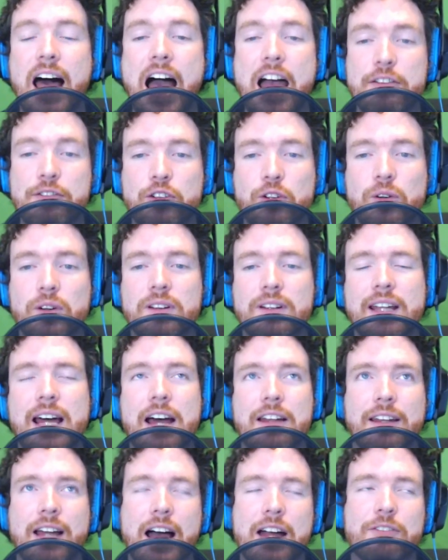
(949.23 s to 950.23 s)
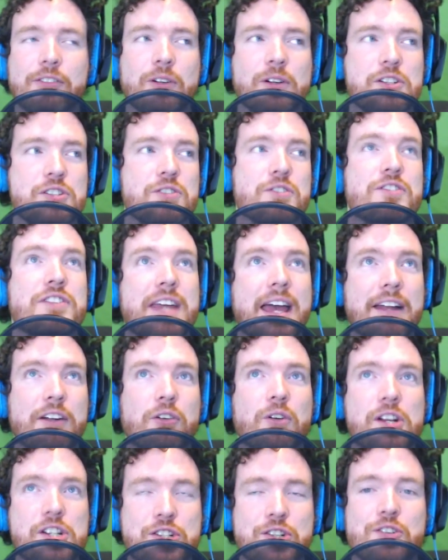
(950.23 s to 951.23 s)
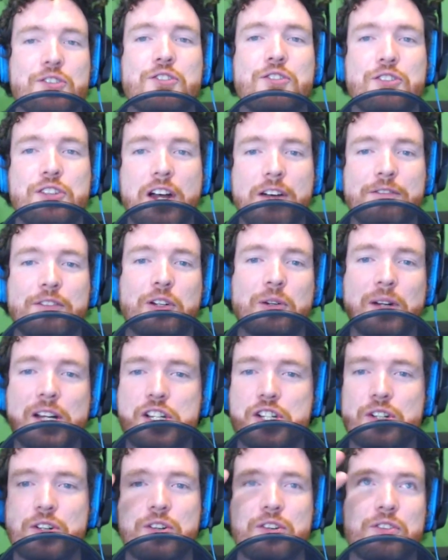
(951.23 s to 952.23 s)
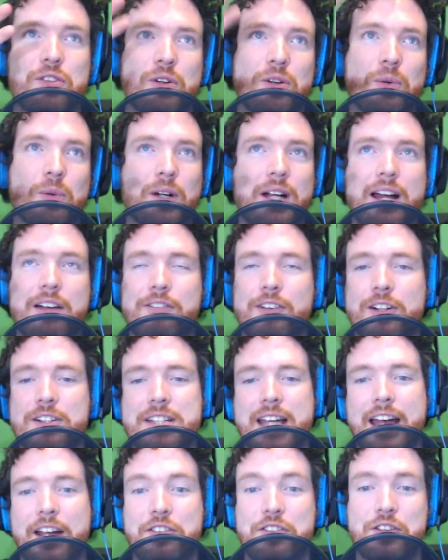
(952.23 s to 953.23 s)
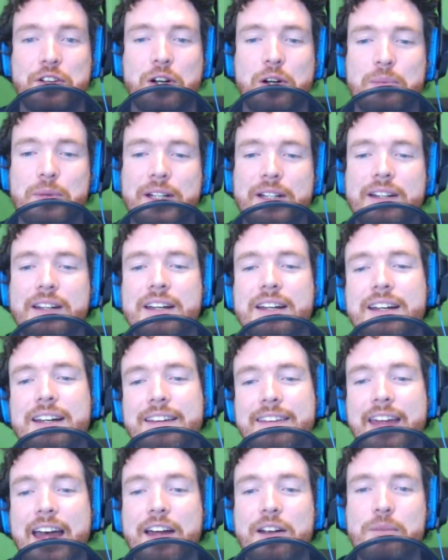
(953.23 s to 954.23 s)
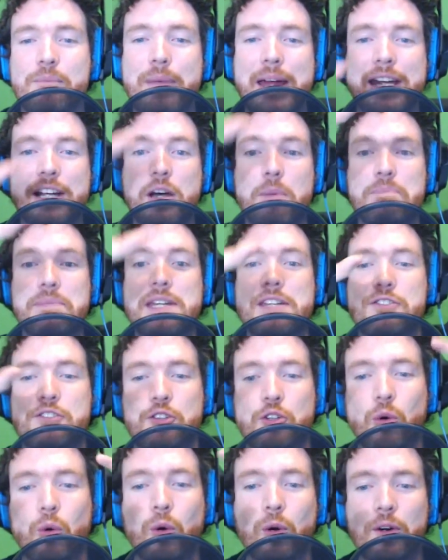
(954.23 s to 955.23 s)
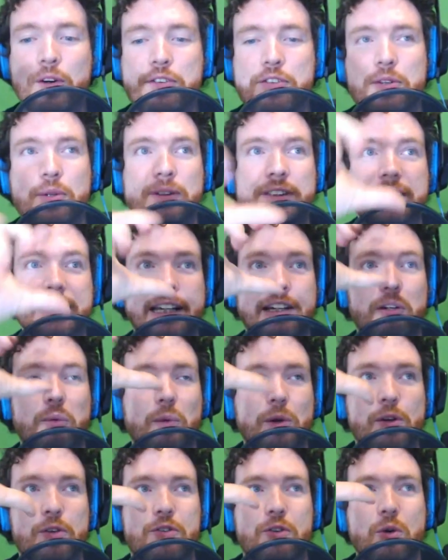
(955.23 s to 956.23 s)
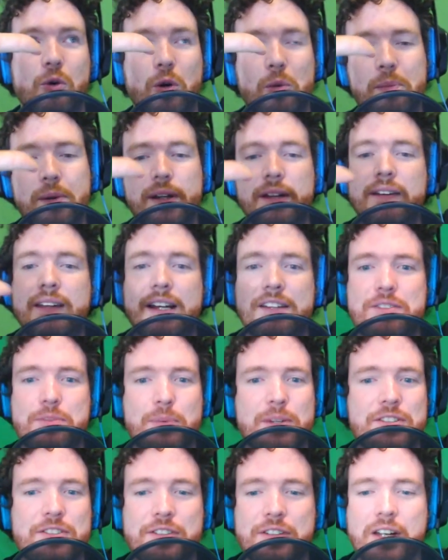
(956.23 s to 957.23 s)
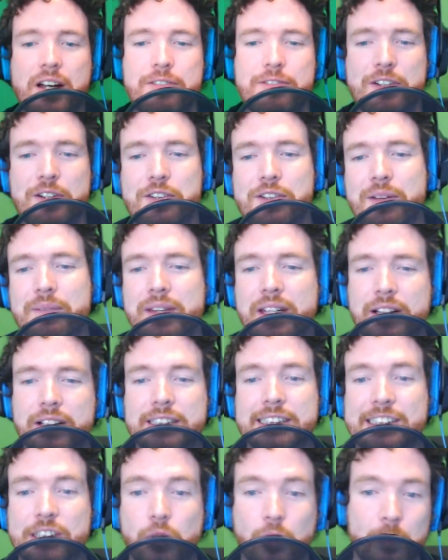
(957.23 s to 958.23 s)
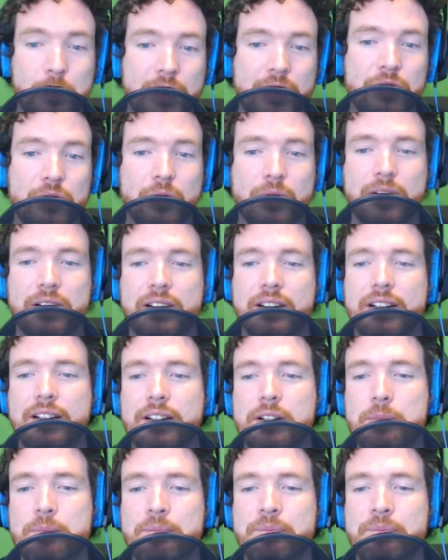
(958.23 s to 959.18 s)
not live creatures, dead creatures, stuffed creatures or whatever, taxidermied, that make up these doors. So it's like a real scorpion that's been stuffed or something on the scorpion door.